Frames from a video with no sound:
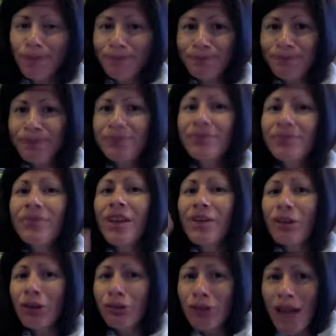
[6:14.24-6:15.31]
There are lots
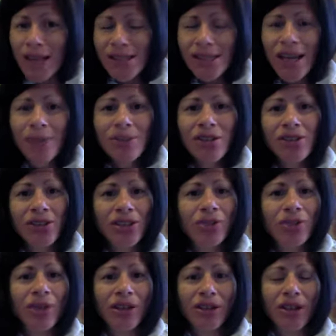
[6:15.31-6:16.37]
of times in our situation, in
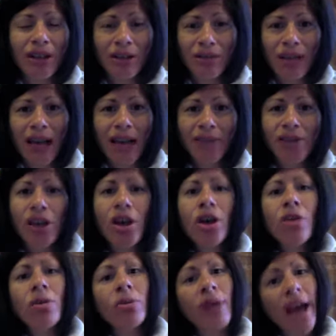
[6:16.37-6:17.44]
our lives where we're
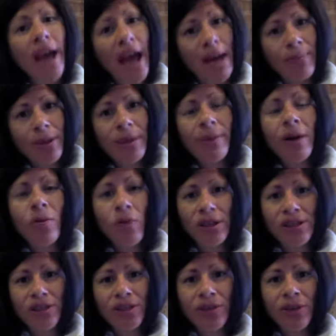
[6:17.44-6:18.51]
happy about one
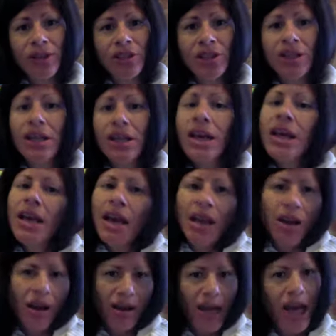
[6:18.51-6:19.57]
situation and
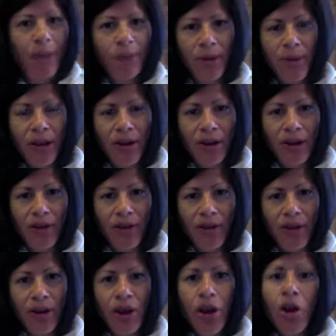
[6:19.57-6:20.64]
unhappy about another.
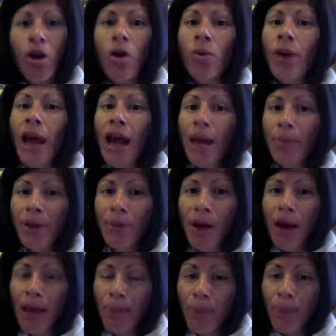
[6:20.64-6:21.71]
Or we're happy about a
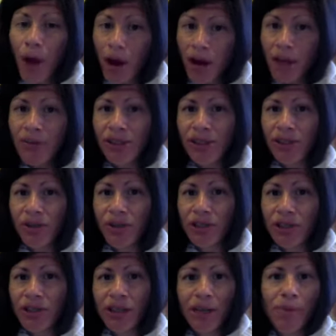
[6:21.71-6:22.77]
part of a situation, like
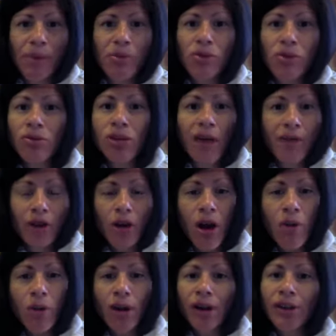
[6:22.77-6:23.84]
maybe you love your coworkers,
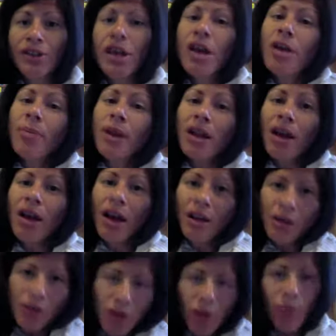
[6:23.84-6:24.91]
but you don't
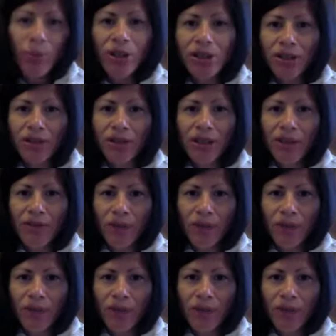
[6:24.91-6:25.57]
particularly love the work.